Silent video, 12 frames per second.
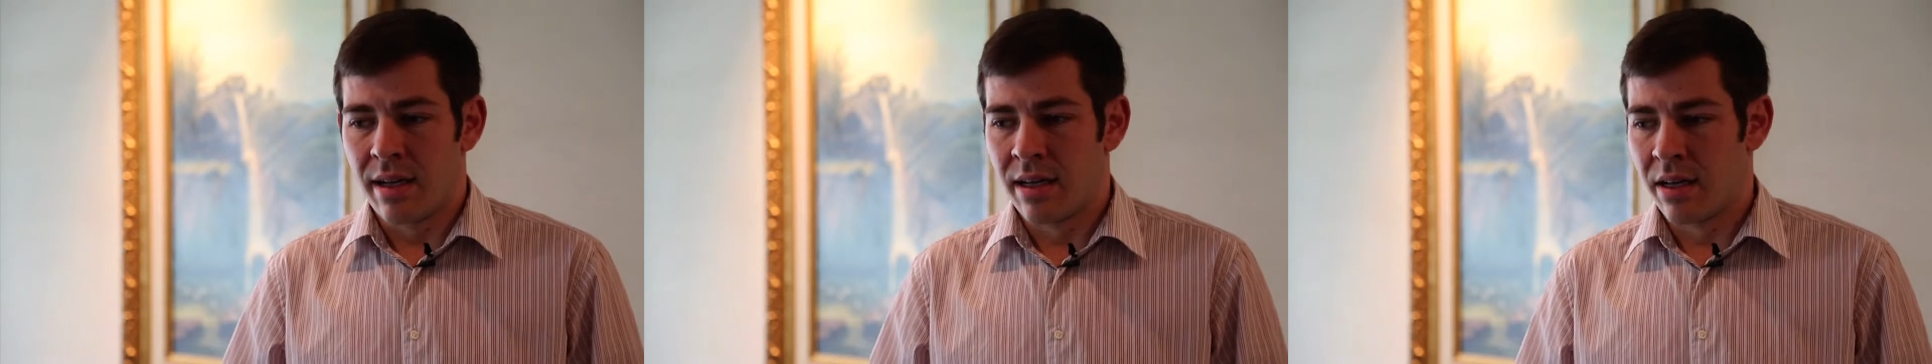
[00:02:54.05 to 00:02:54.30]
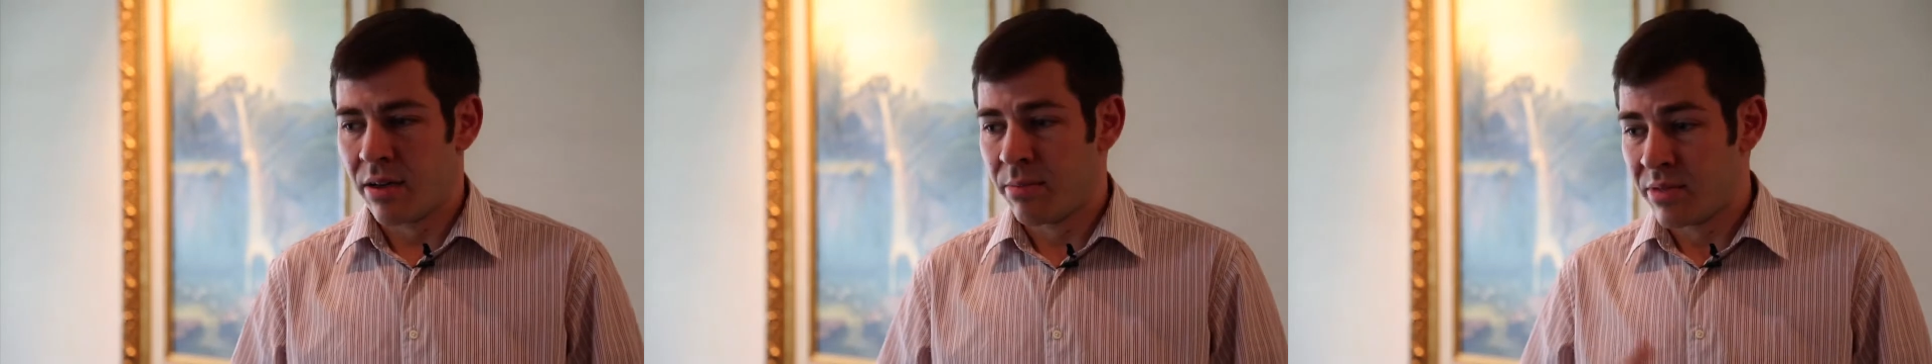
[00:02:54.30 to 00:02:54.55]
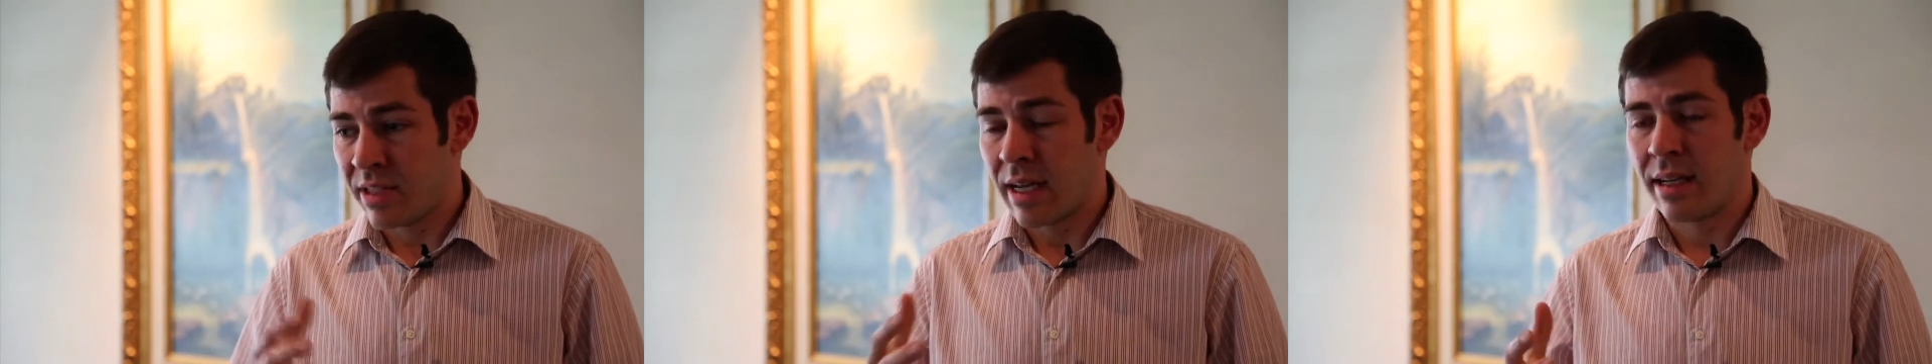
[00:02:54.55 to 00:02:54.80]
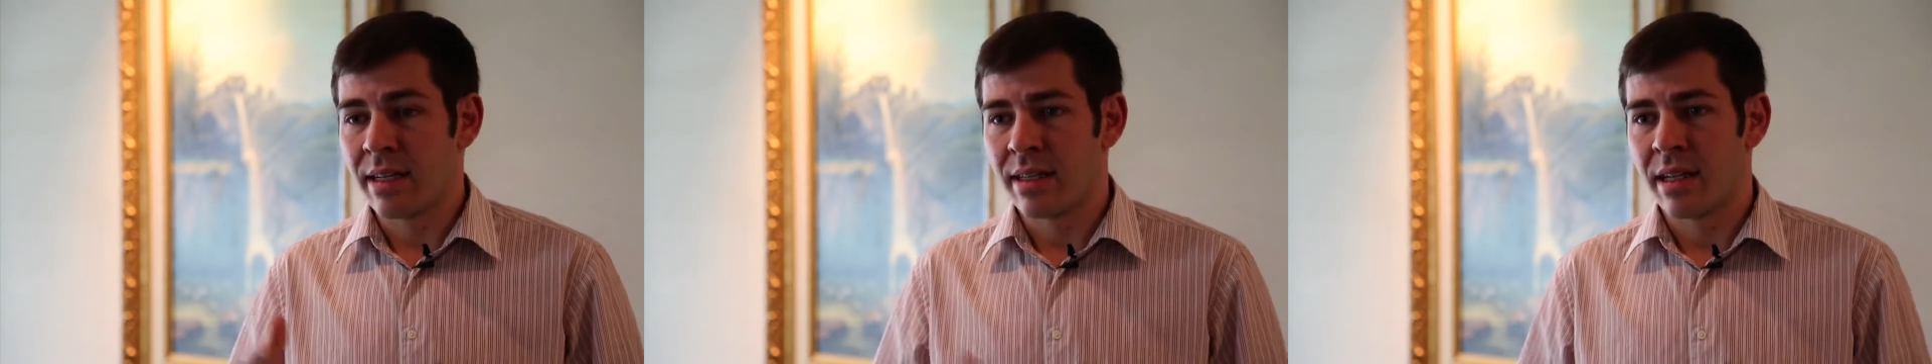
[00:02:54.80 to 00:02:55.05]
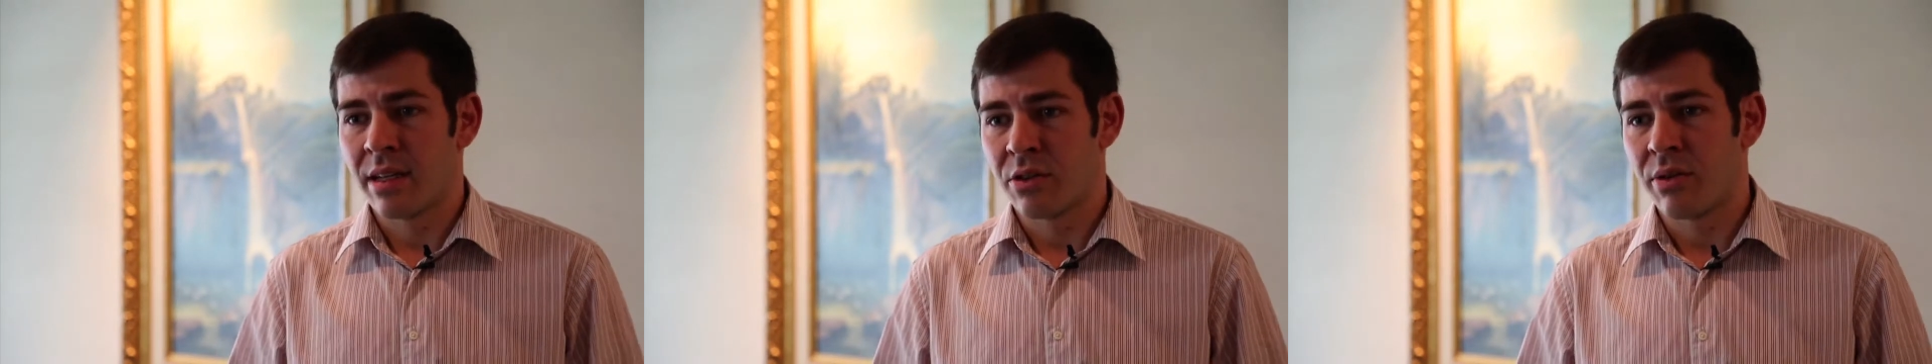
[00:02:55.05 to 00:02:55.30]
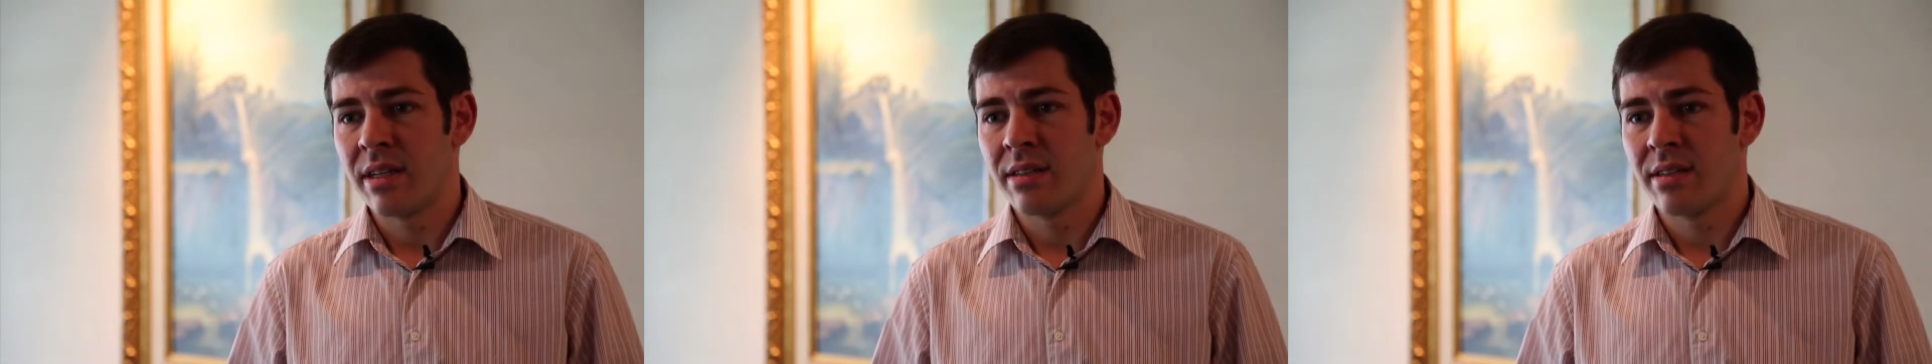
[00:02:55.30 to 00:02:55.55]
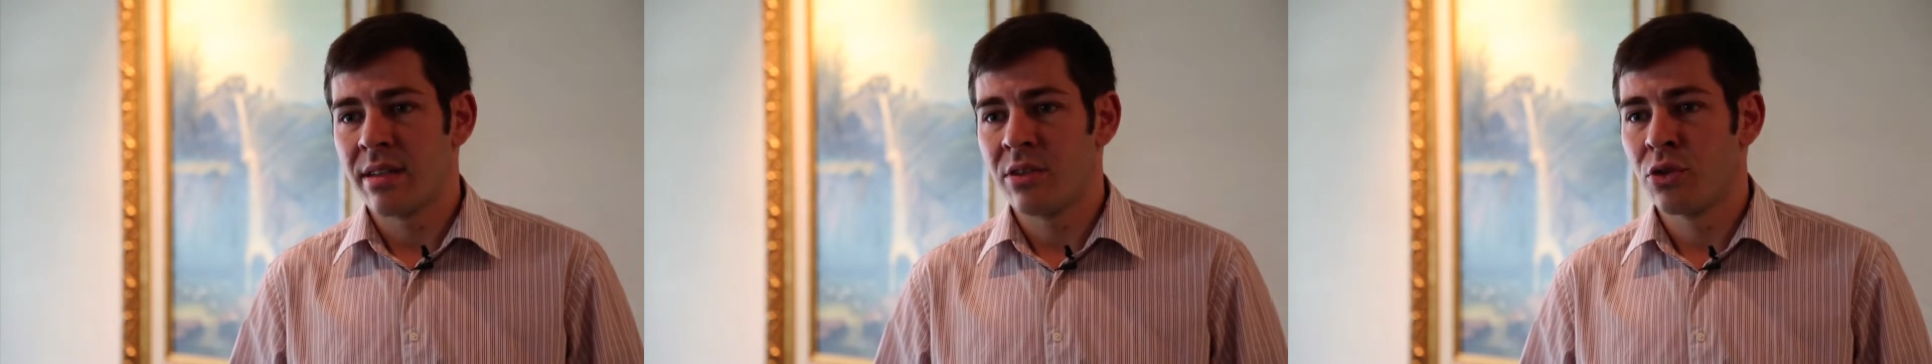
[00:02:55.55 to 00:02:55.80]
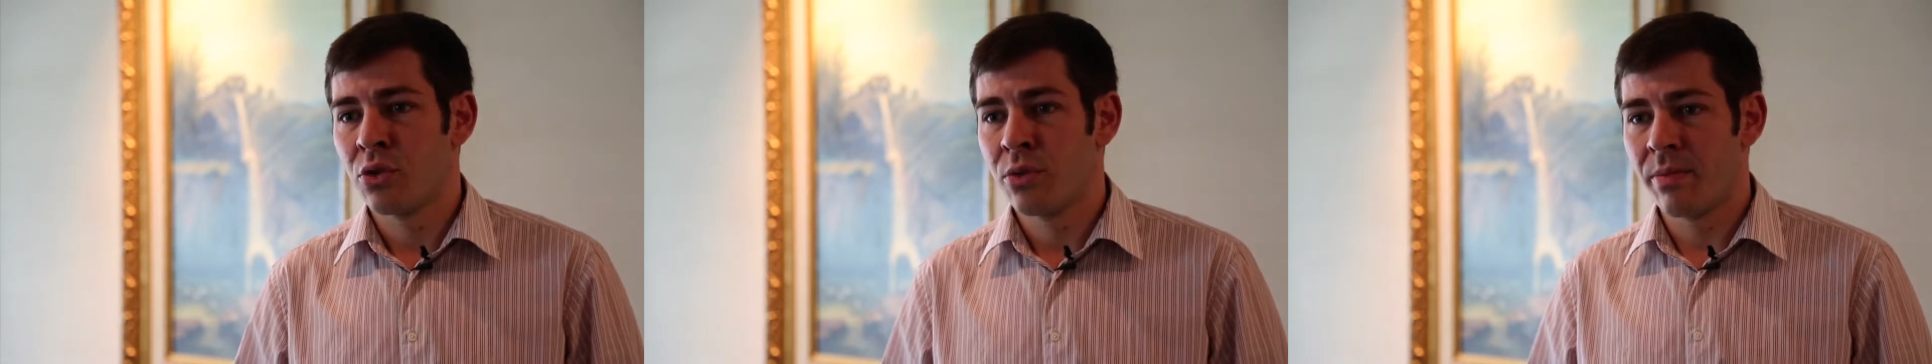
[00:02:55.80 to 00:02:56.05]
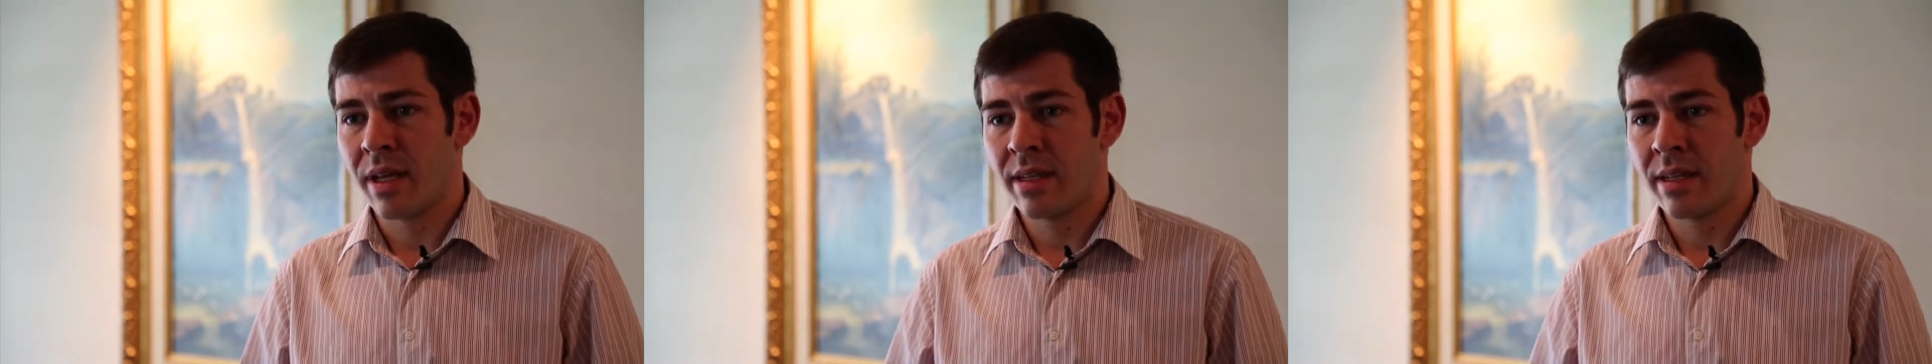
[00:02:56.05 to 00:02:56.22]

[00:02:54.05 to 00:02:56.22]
uh, selling their credits into.